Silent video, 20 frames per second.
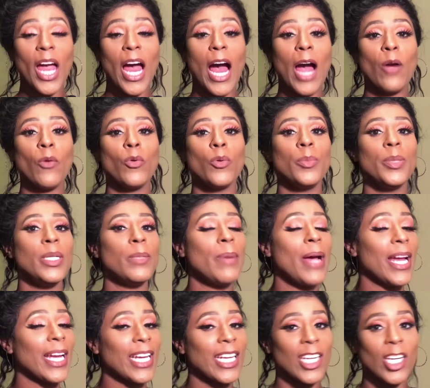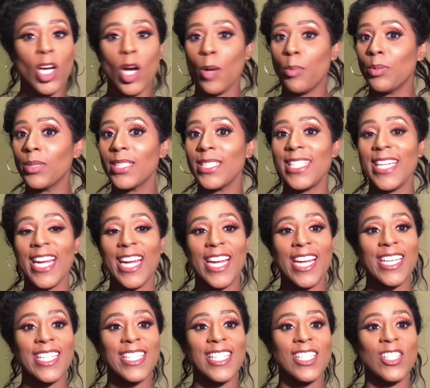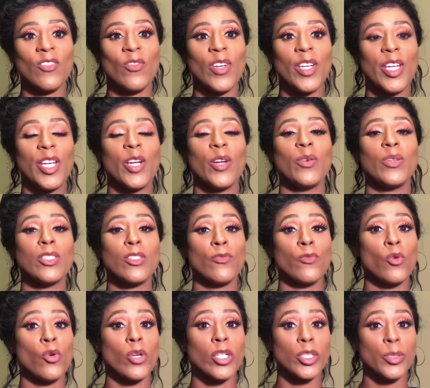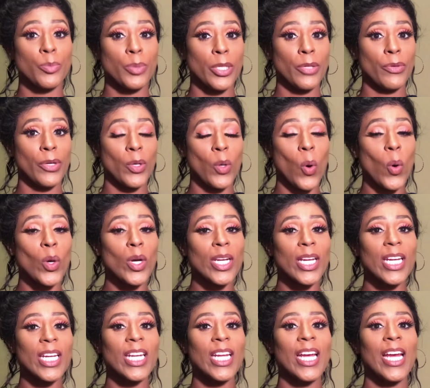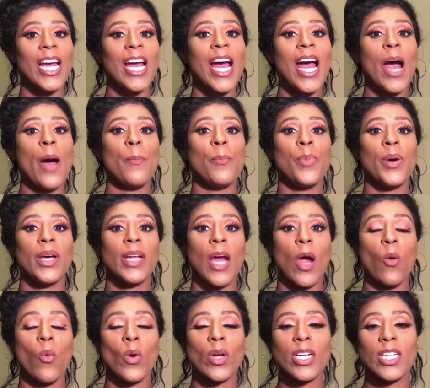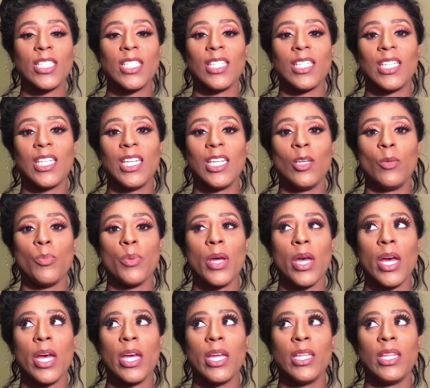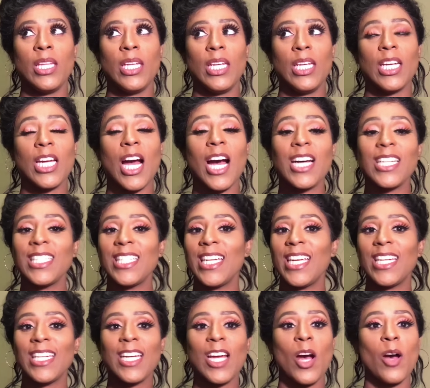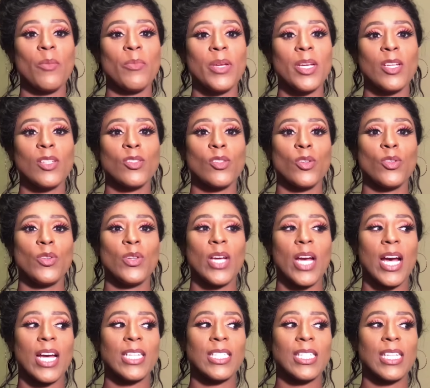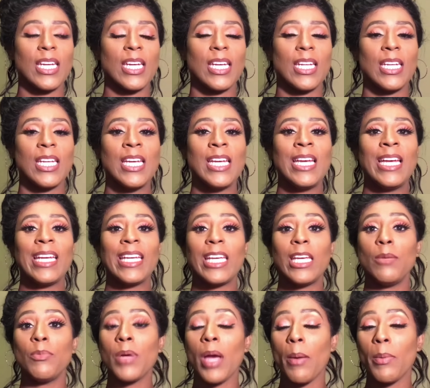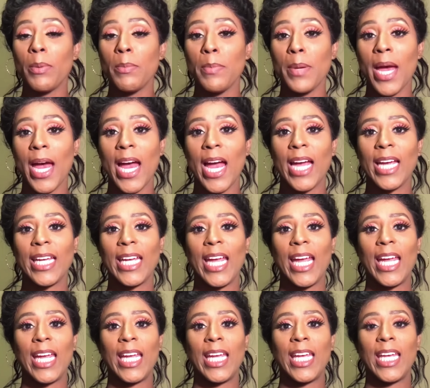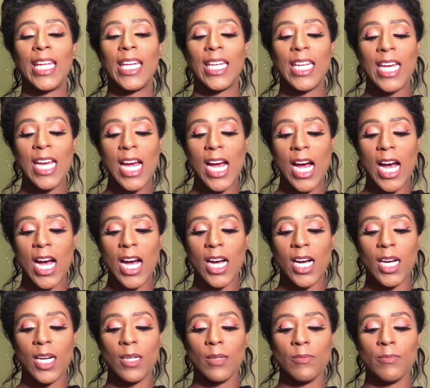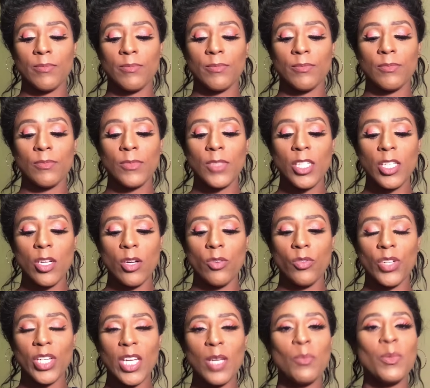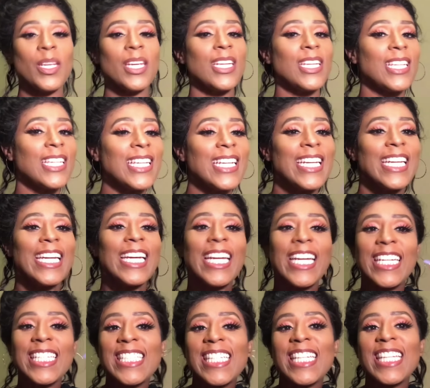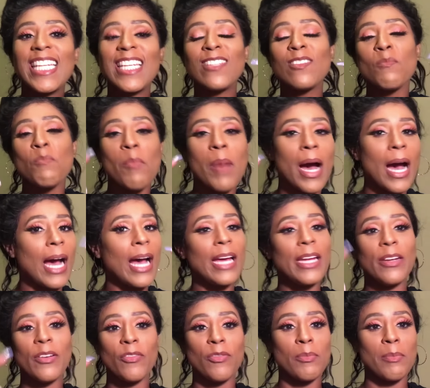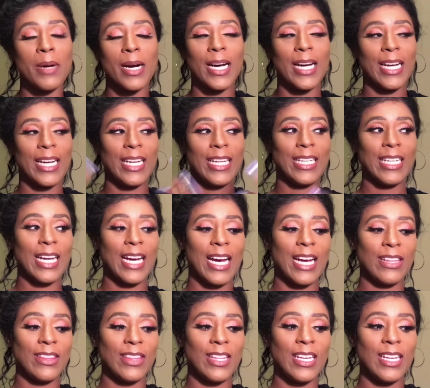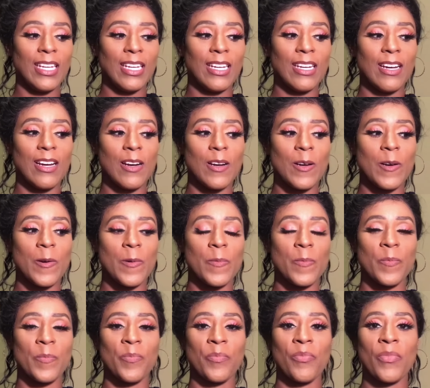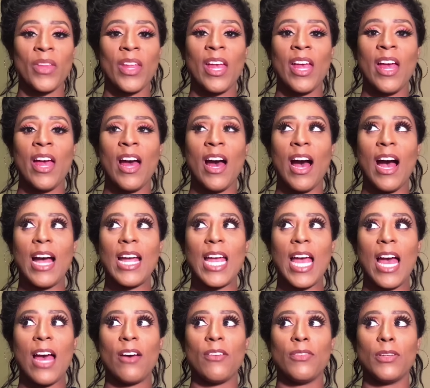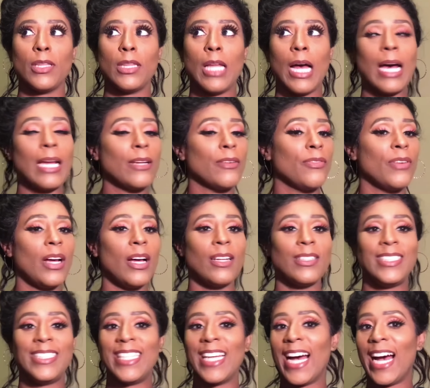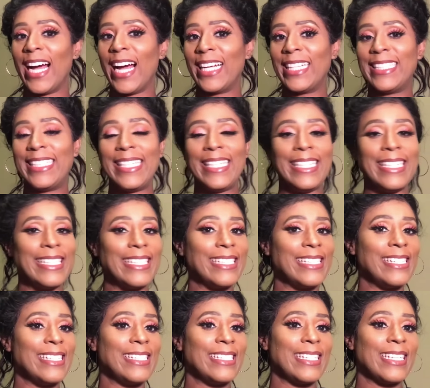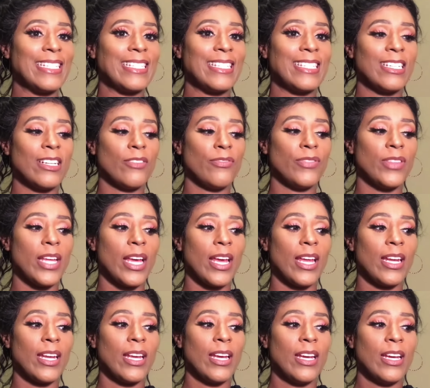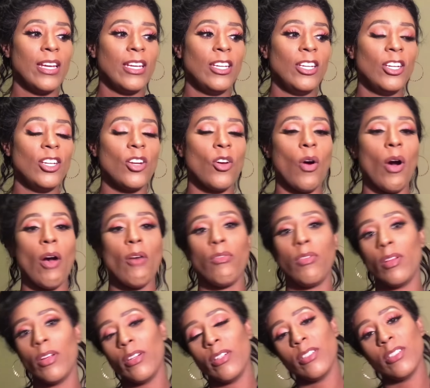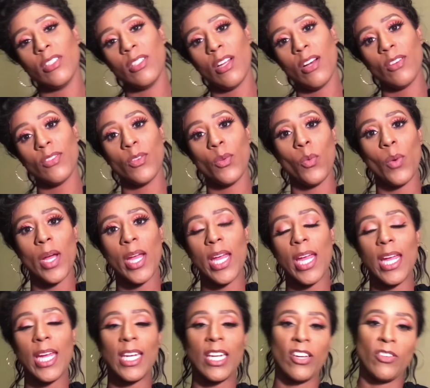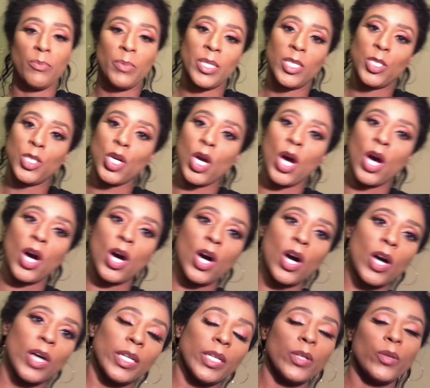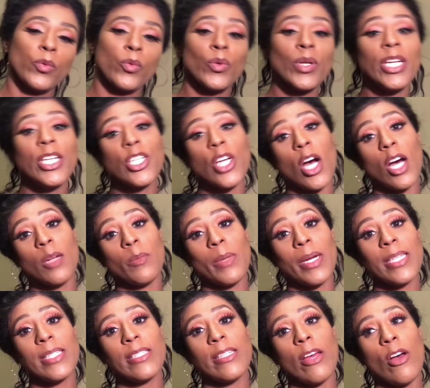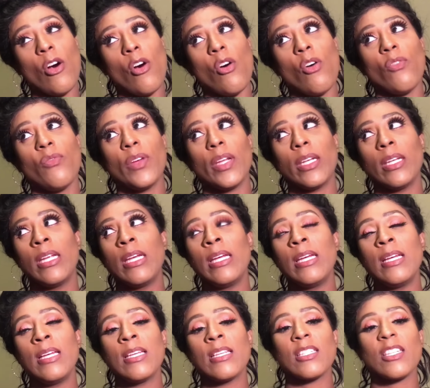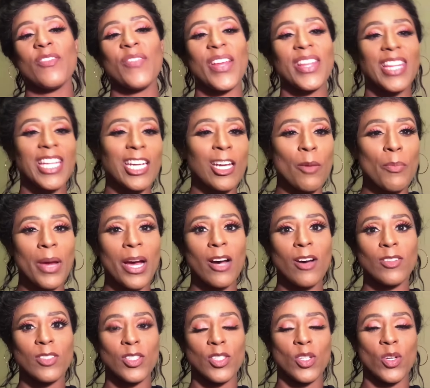I will be back in a couple of days. This video is of course pre-recorded, but I wanted to keep the content coming so you guys can keep coming back and um, you know, keep getting into this mind of mind. I think um, I have a lot of uh, ideas and stuff that, you know, I've learned along the way and I've been taught and retaught myself and stuff I think about.